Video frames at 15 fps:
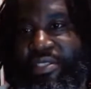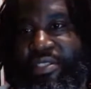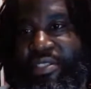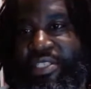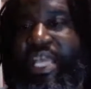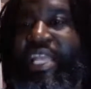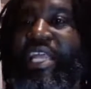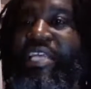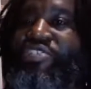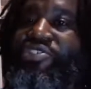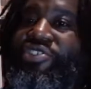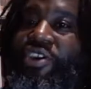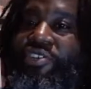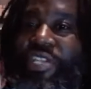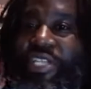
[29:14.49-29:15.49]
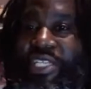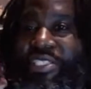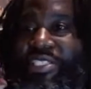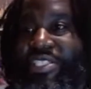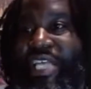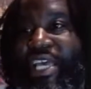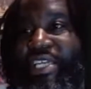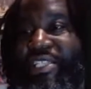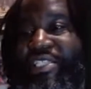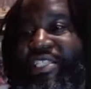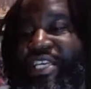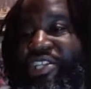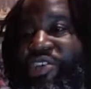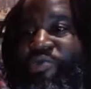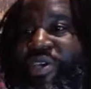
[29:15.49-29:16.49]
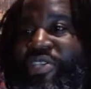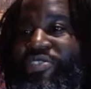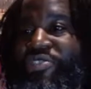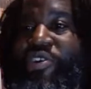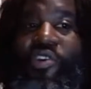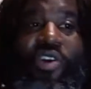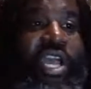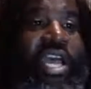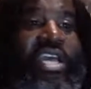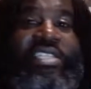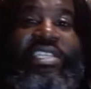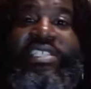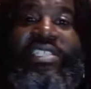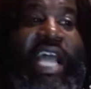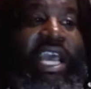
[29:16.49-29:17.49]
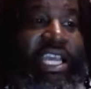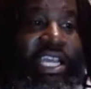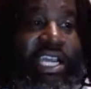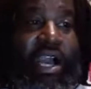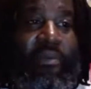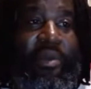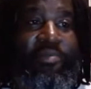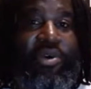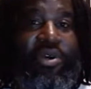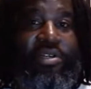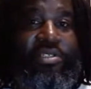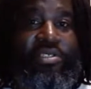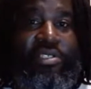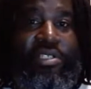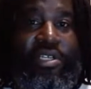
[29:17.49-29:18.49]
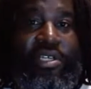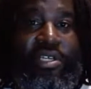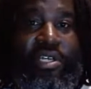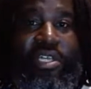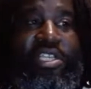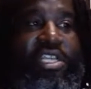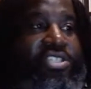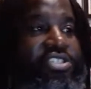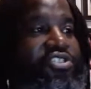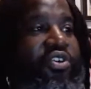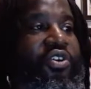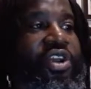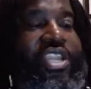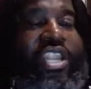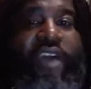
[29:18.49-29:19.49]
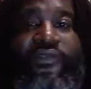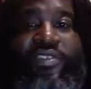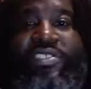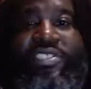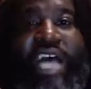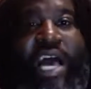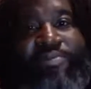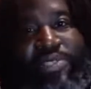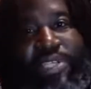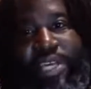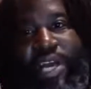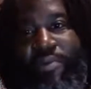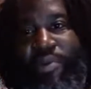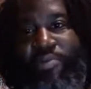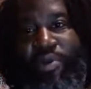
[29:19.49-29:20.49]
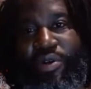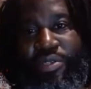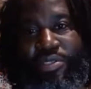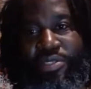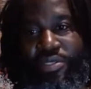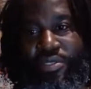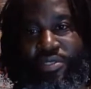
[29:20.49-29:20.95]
They let you know that this is a continuing story, just like in comic books. The story never stops in comic books.